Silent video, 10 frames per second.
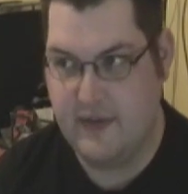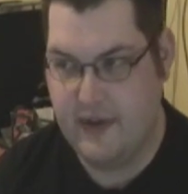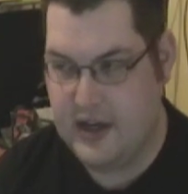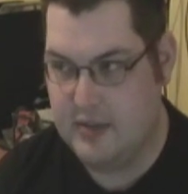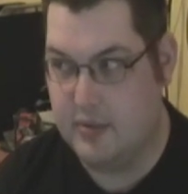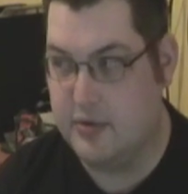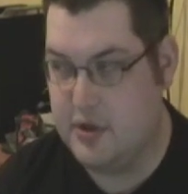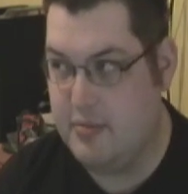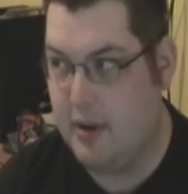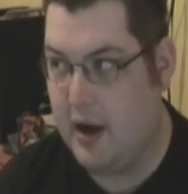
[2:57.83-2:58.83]
available
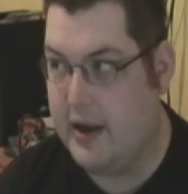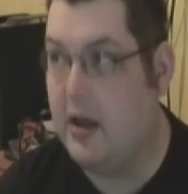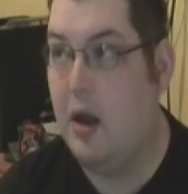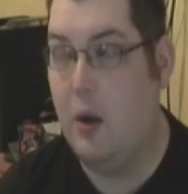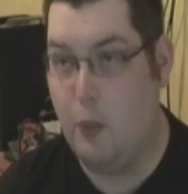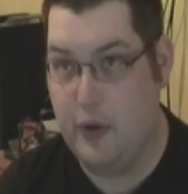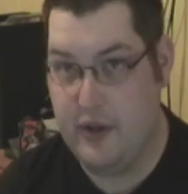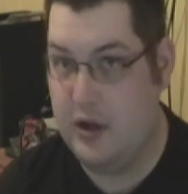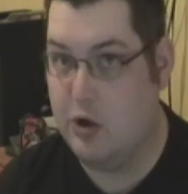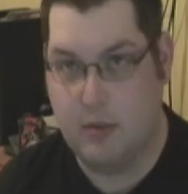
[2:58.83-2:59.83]
to buy
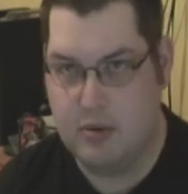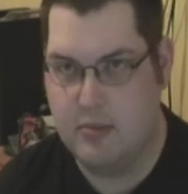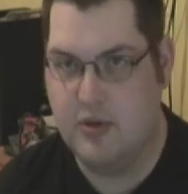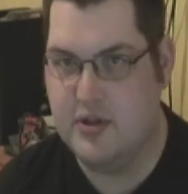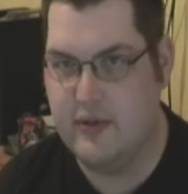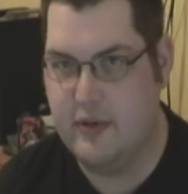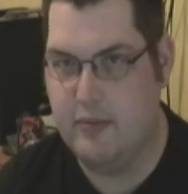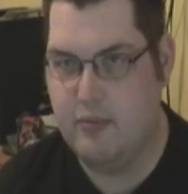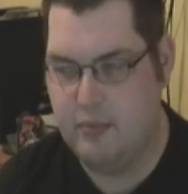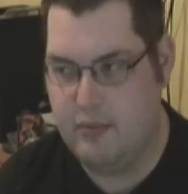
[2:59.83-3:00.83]
within a couple of months of the